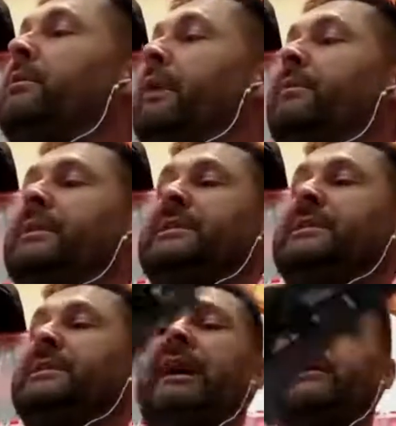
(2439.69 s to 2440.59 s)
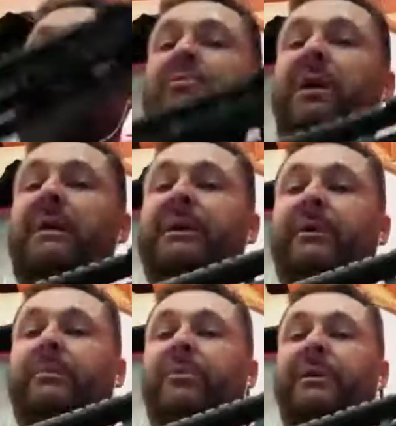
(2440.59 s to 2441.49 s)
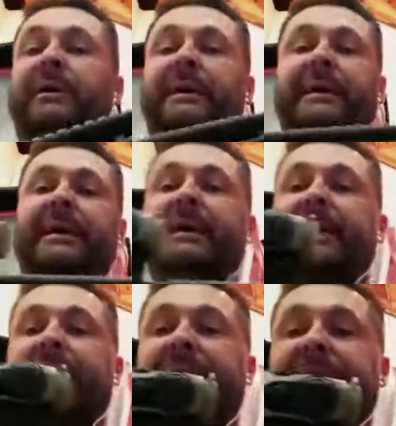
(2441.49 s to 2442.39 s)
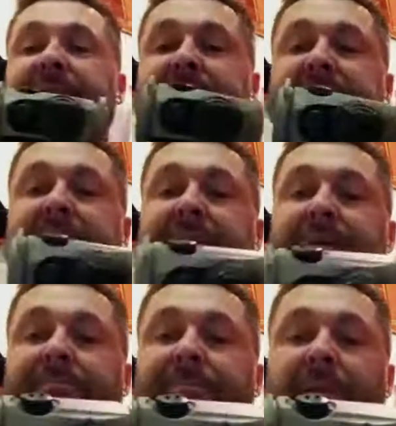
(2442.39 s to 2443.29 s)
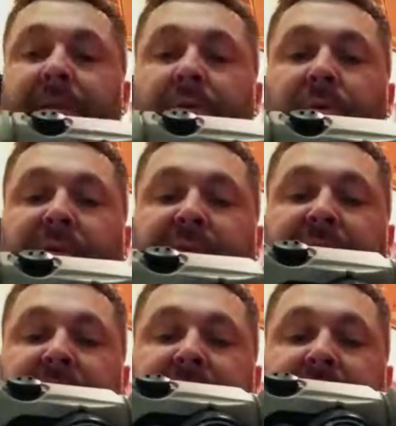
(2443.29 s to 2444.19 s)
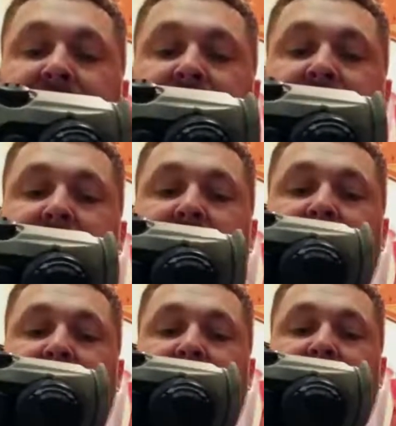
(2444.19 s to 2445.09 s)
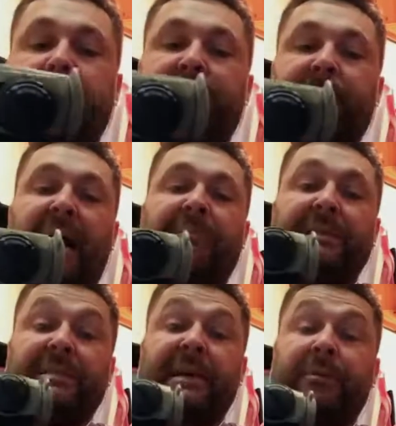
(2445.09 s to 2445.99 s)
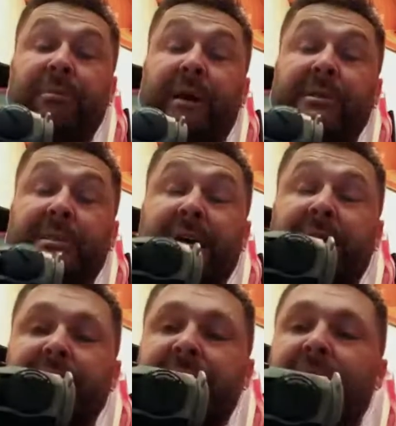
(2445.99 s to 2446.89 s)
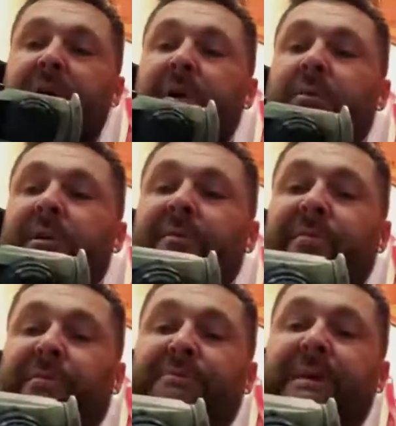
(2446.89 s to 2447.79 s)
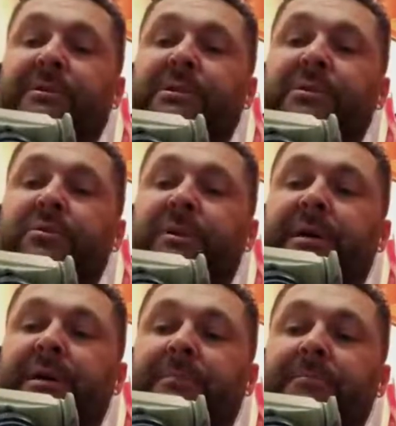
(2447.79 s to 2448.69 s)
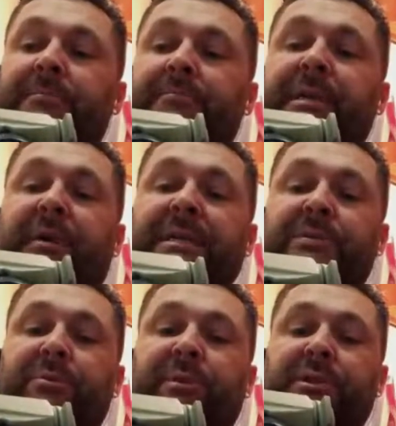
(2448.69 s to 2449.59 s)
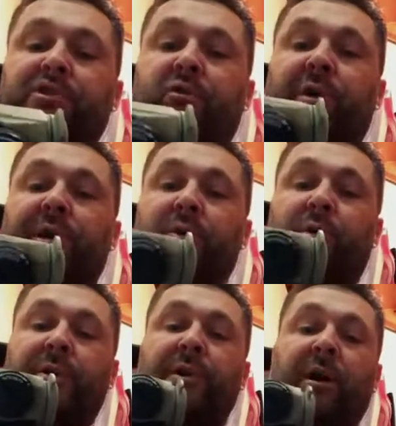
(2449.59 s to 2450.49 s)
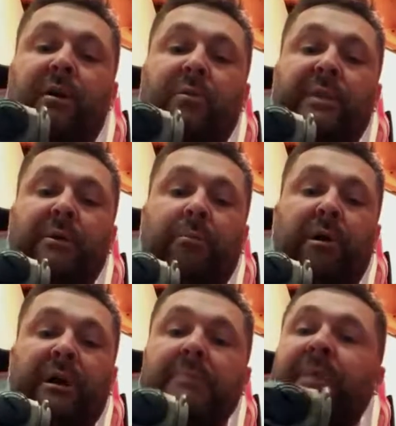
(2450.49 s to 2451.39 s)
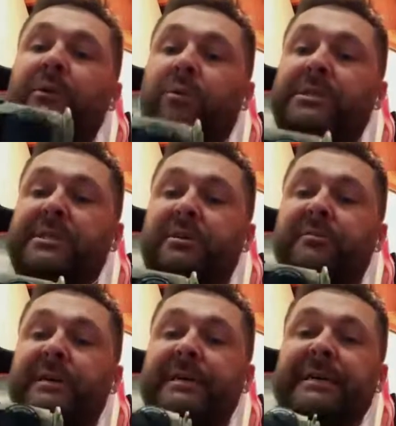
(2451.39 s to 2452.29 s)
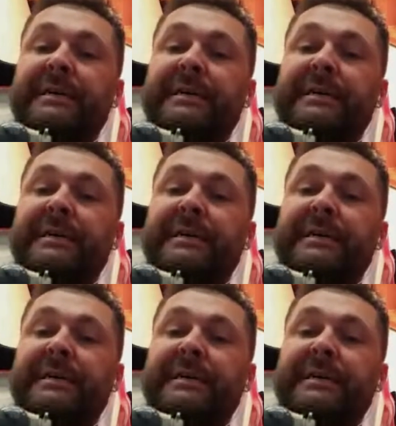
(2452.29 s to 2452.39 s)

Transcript: And this is my actual primary one. And this is one of the, I'm happy to say, or proud to say, I was one of the first people to be graced with a Troy Northern Guard when they were brought in by North Silva.